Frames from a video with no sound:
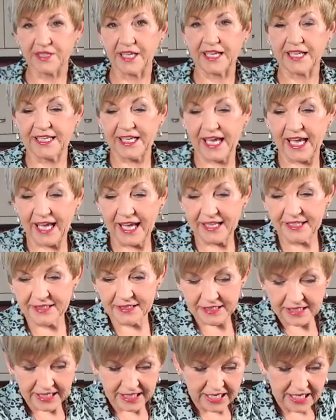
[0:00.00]
I can.
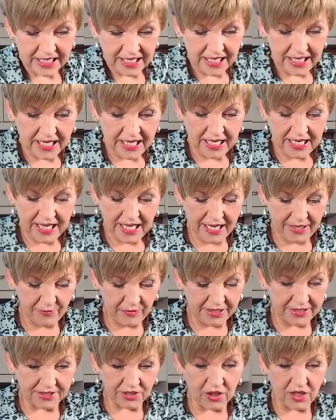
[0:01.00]
And
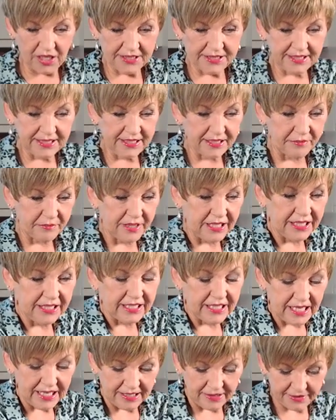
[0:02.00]
we're dicing the meat
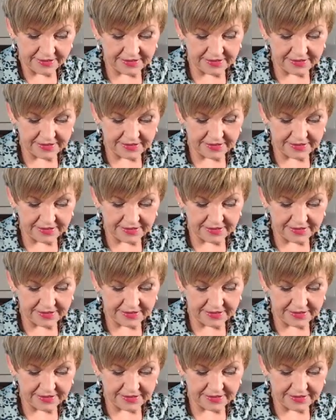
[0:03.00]
now,